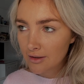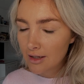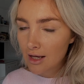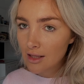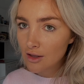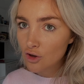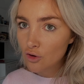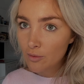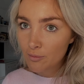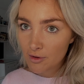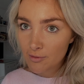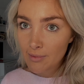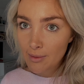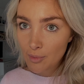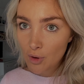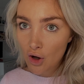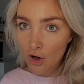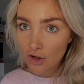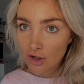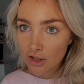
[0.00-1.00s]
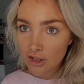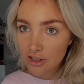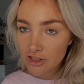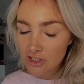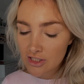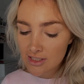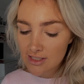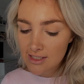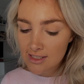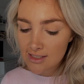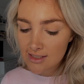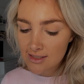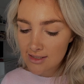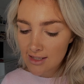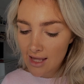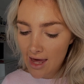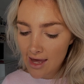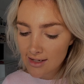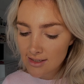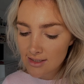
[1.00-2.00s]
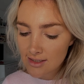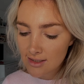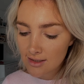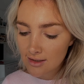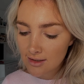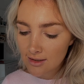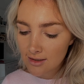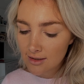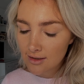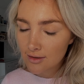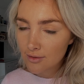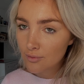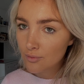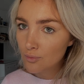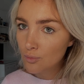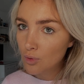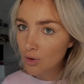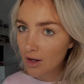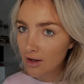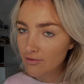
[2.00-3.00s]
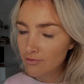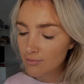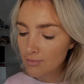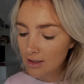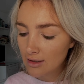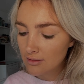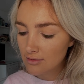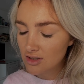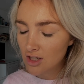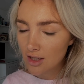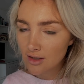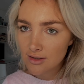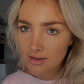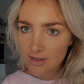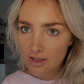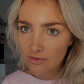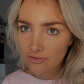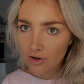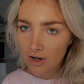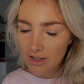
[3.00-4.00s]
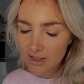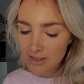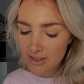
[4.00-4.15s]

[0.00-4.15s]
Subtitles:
I'll go in with my powder just to set what I've done so far.